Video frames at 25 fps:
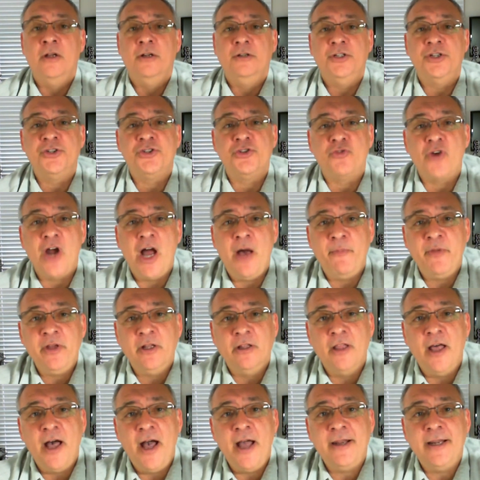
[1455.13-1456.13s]
just drop me a
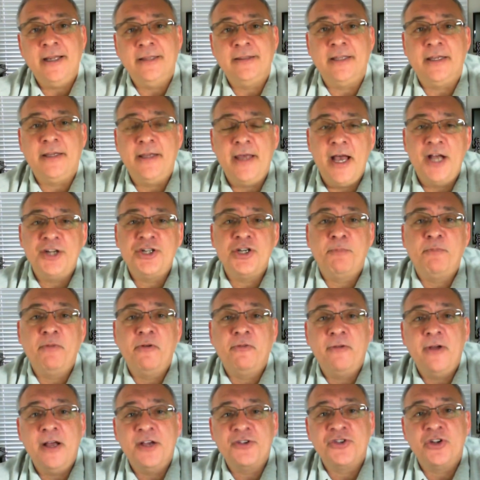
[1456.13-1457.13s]
line at
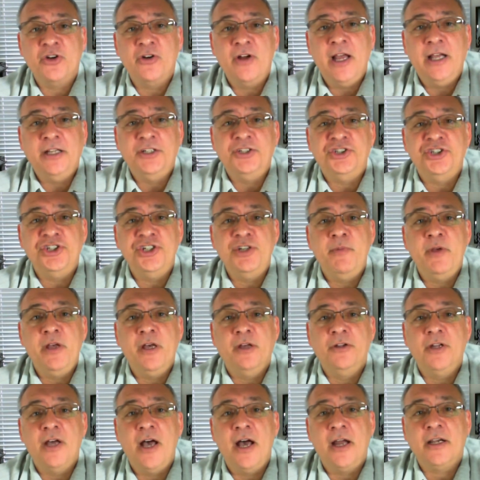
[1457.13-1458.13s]

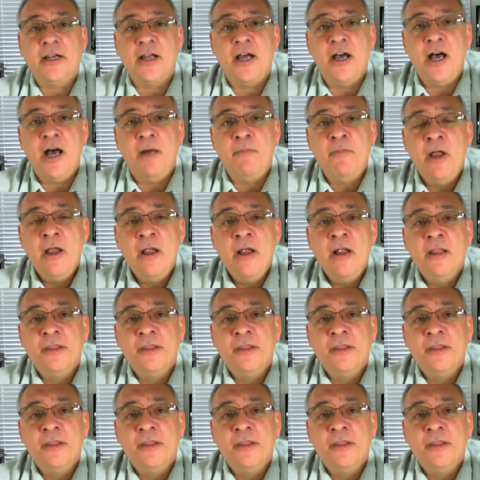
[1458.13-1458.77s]
thegadgetprofessor@gmail.com.